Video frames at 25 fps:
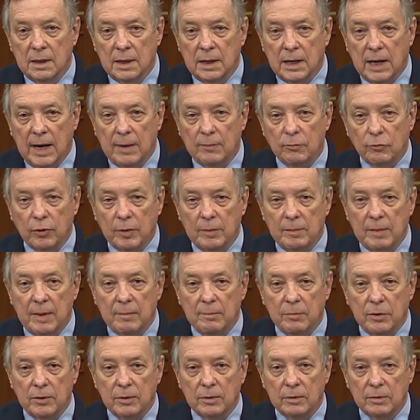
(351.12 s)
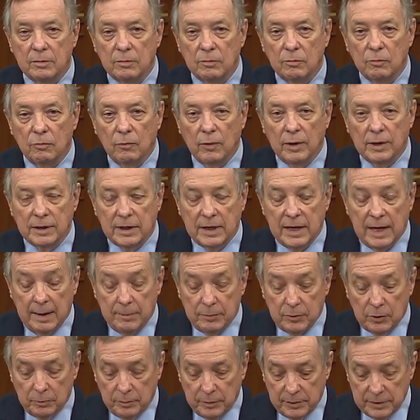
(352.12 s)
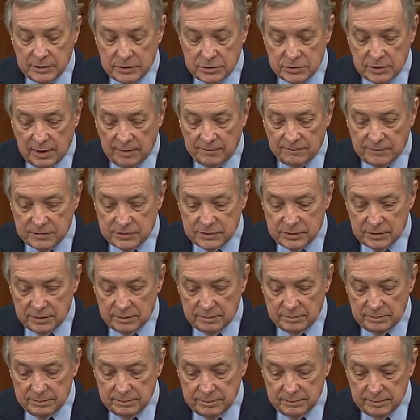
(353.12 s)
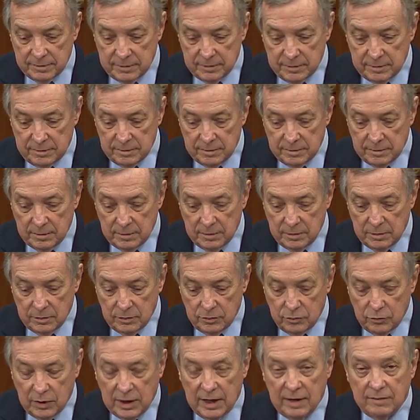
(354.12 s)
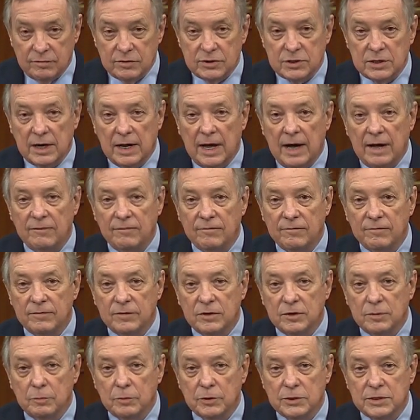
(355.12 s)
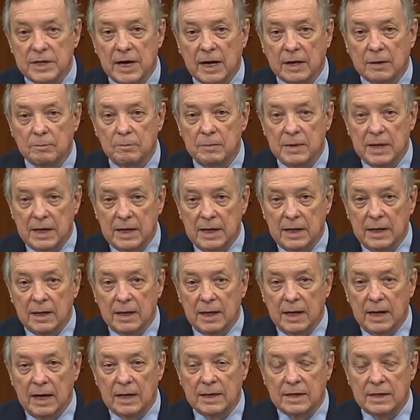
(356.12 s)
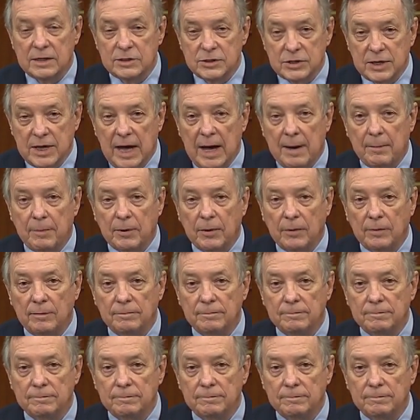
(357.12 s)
I'm remember one Capitol Police officer who gave his life to protect me and this Capitol.